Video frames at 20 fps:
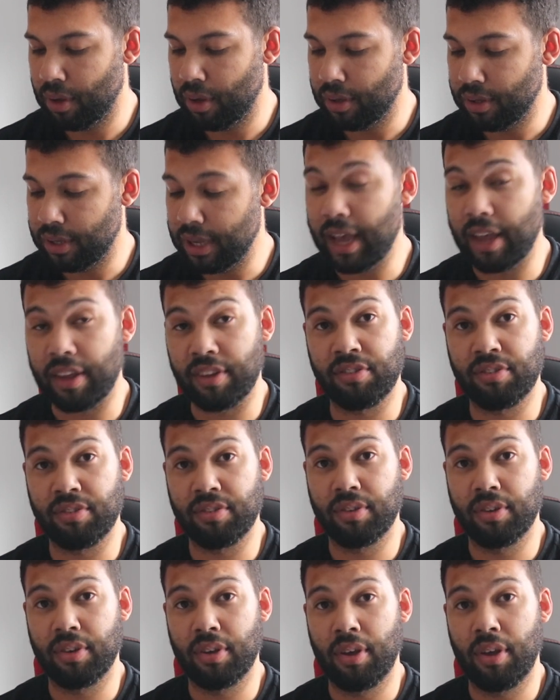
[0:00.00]

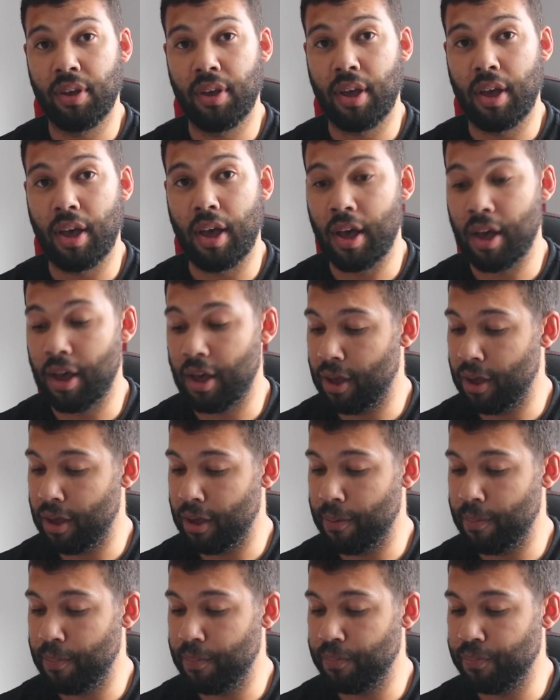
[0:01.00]
yes,
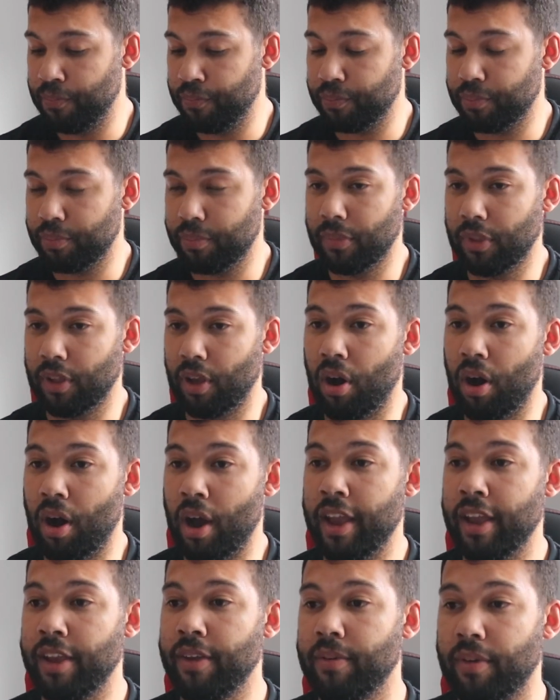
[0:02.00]
um,
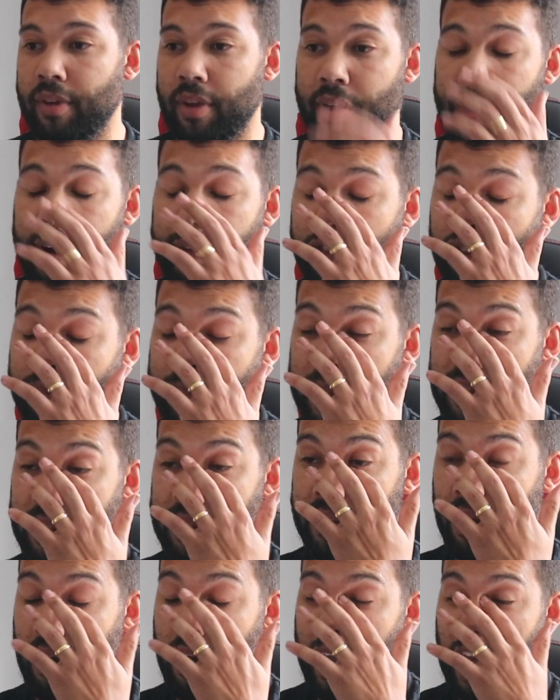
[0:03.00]
I I've just
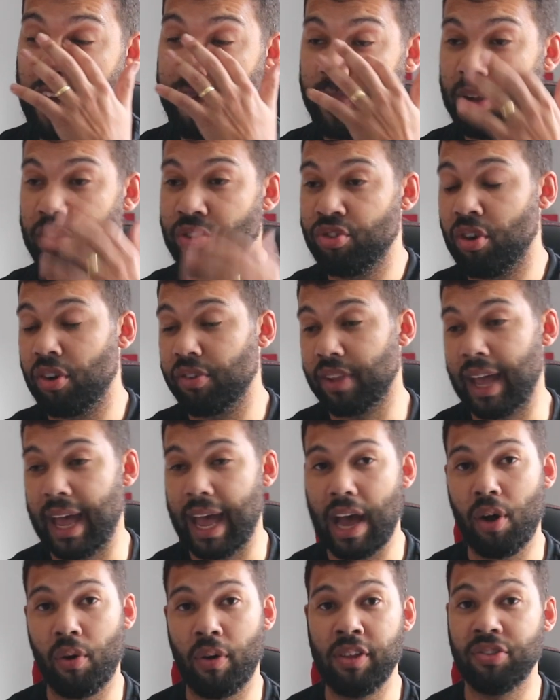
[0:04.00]
been I have been shocked at
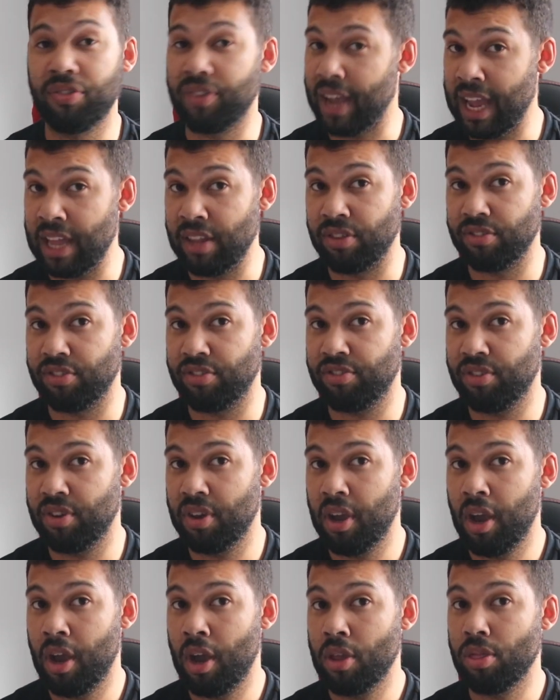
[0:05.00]
how intense
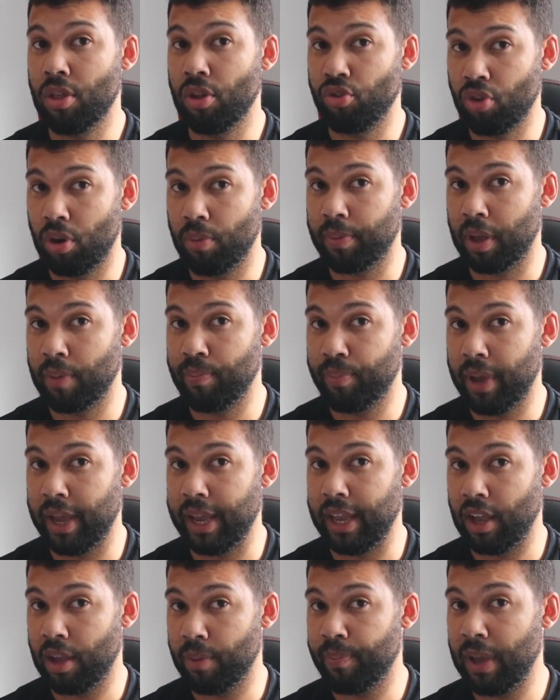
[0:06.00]
the job can be.
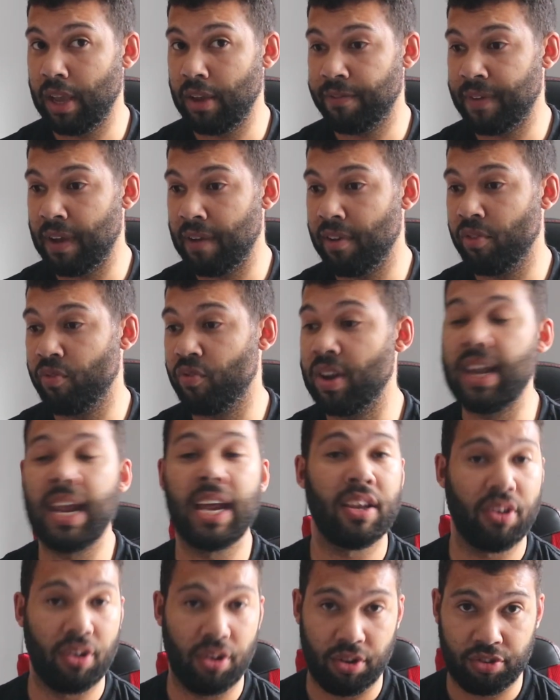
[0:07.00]
It can be very
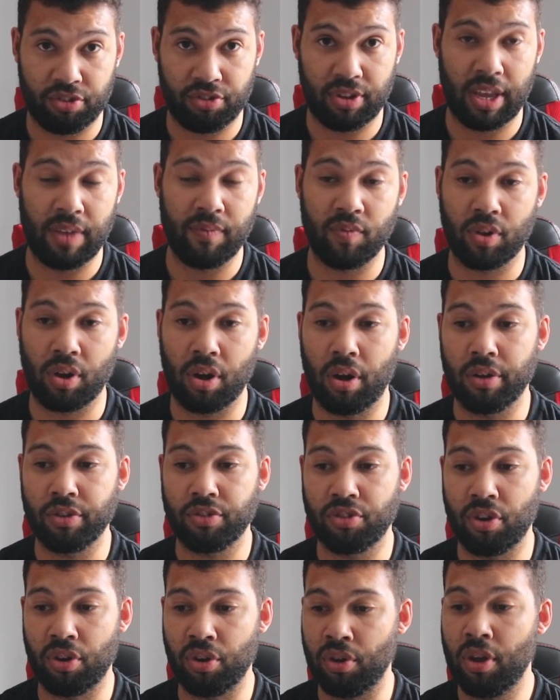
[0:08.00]
relentless in regard
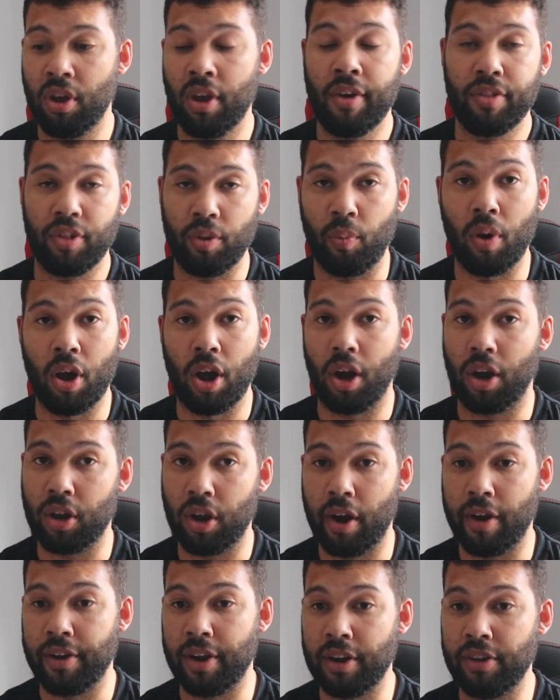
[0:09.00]
to the
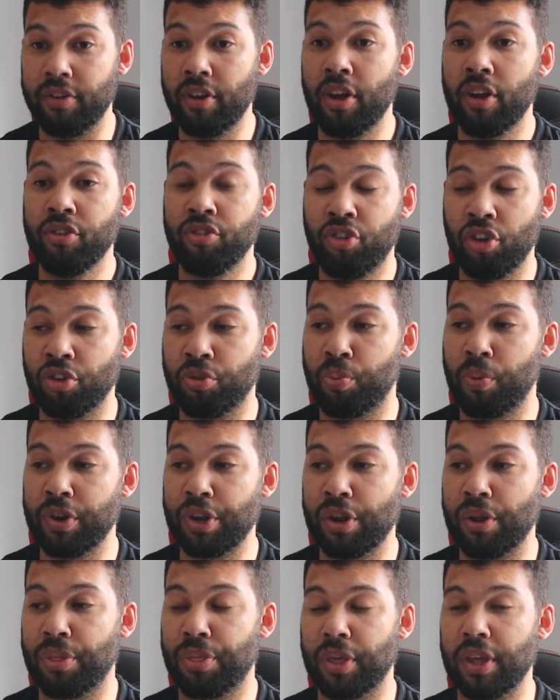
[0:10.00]
workload, and just when
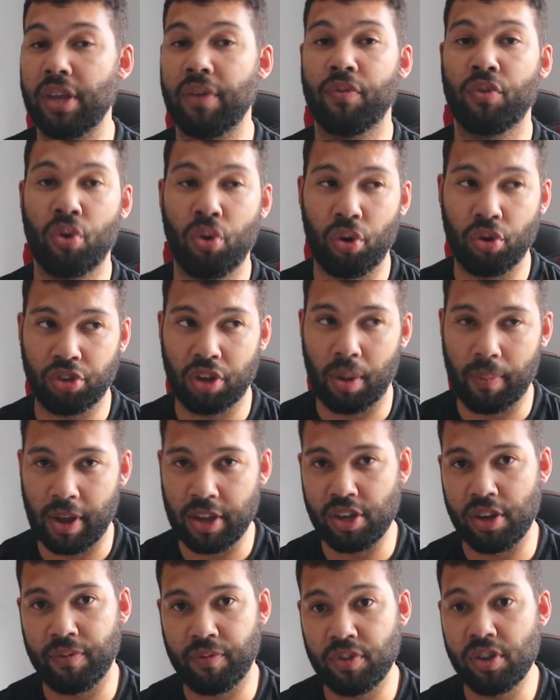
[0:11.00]
you think you've caught up
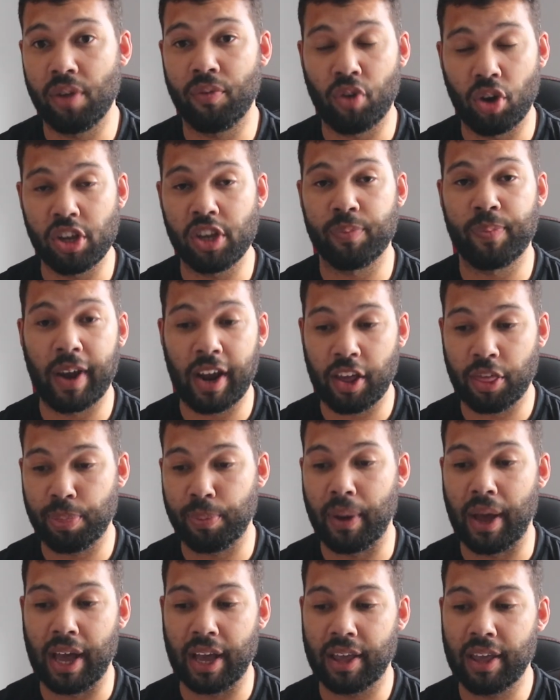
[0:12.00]
and you've you've got your breath
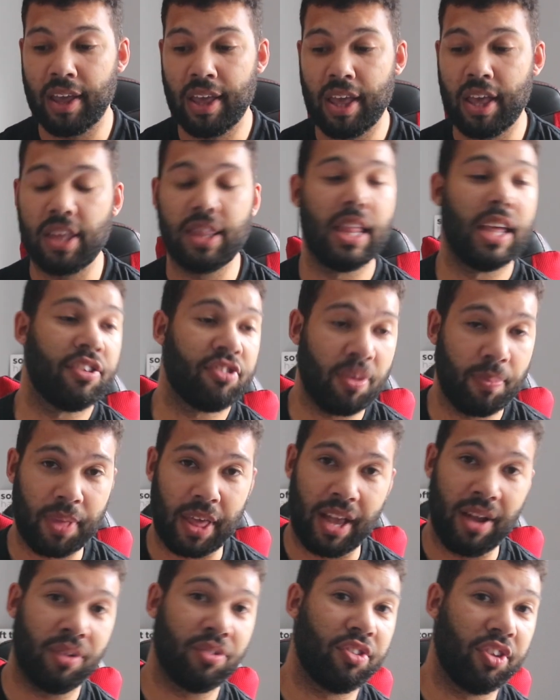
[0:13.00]
back, there's something
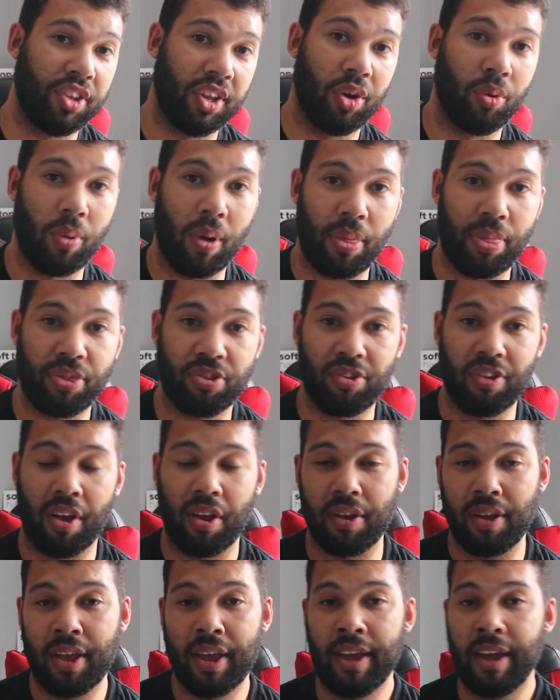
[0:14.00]
else to deal with.
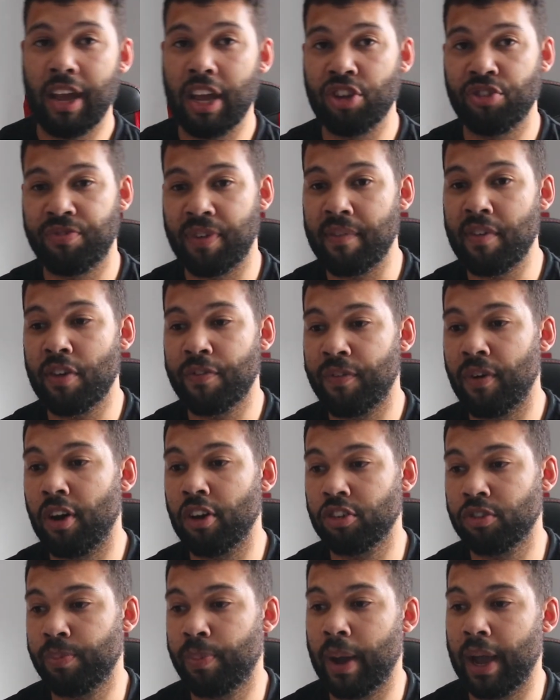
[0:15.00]
So it's very
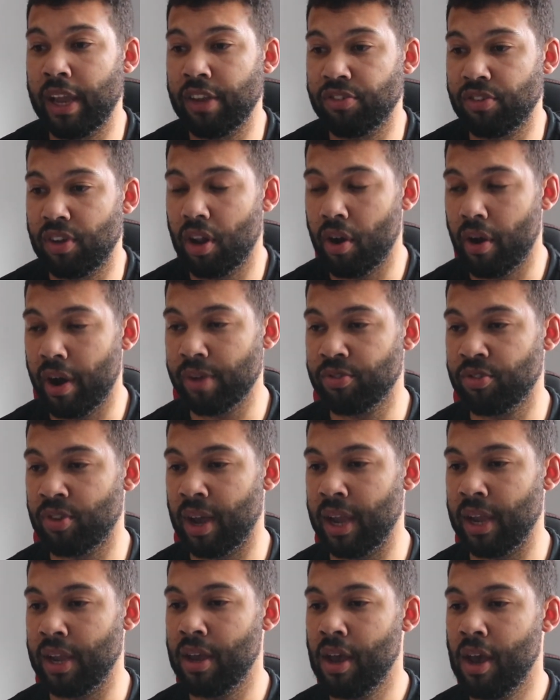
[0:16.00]
fast paced, and I
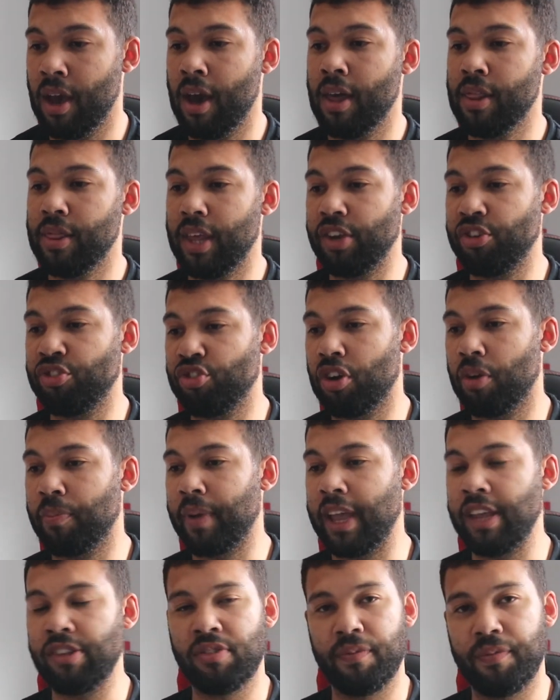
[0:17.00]
say this job
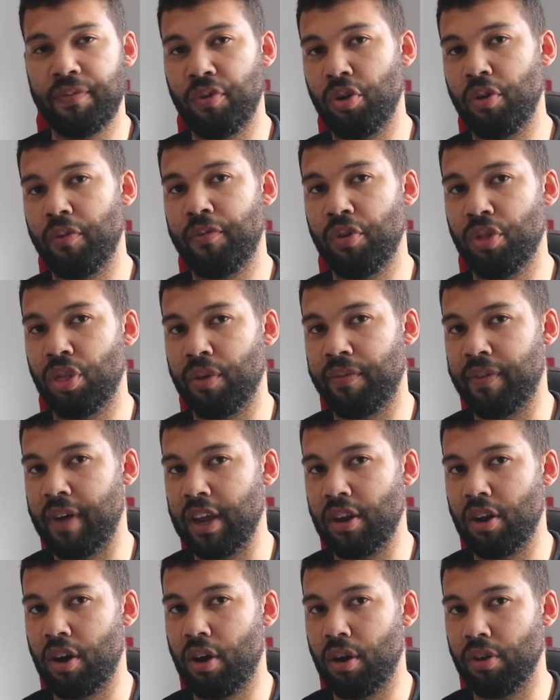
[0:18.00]
isn't for for the
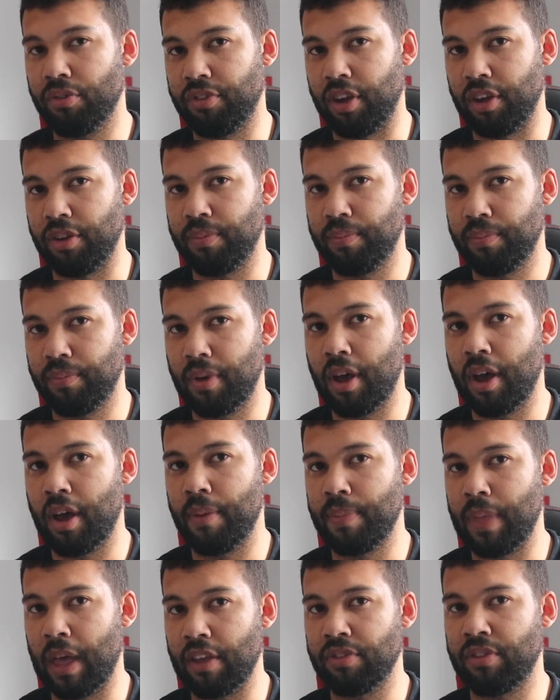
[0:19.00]
faint hearted.
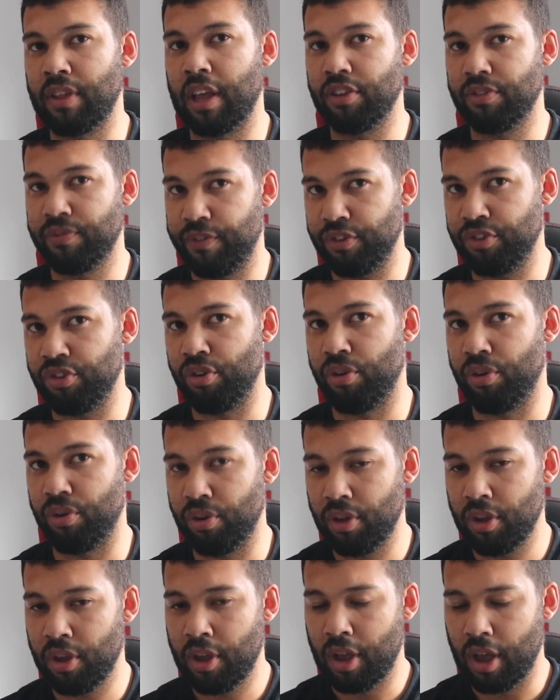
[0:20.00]
Um, that that's for sure.
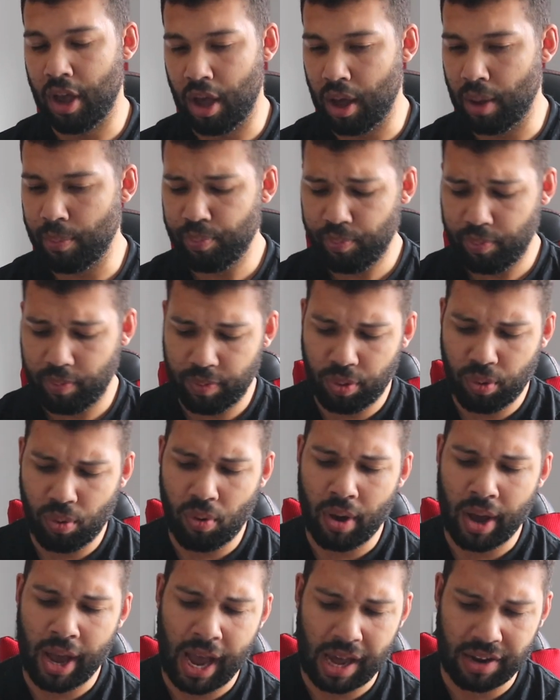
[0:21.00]
Um, I thought
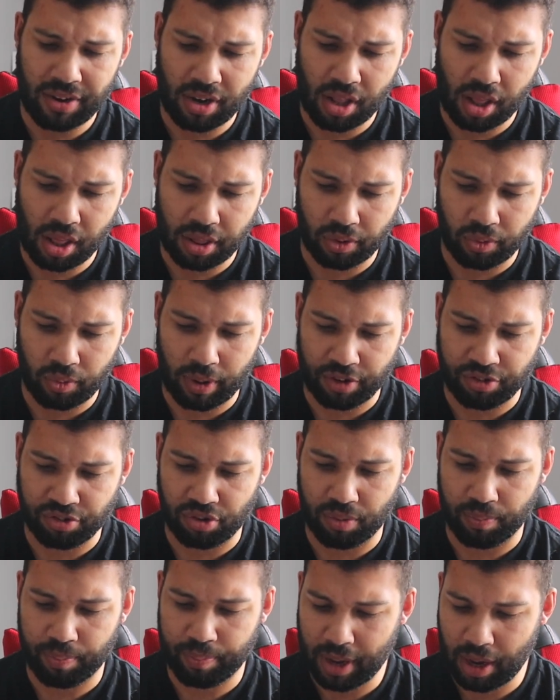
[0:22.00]
I had another
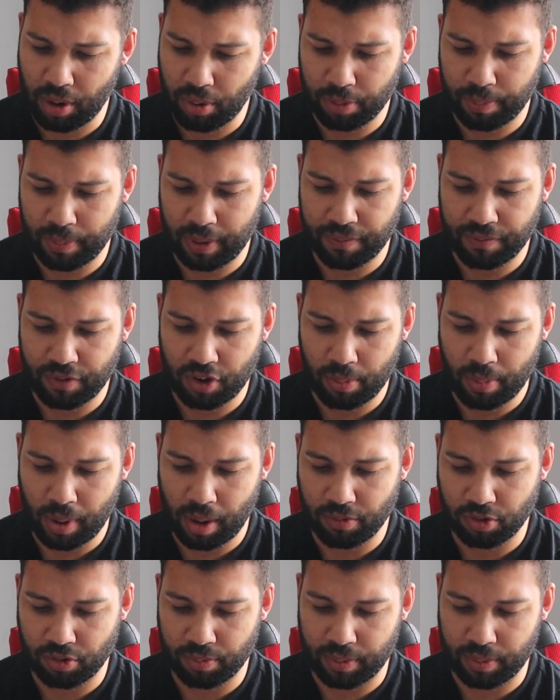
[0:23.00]
question. Bear with me a few moments,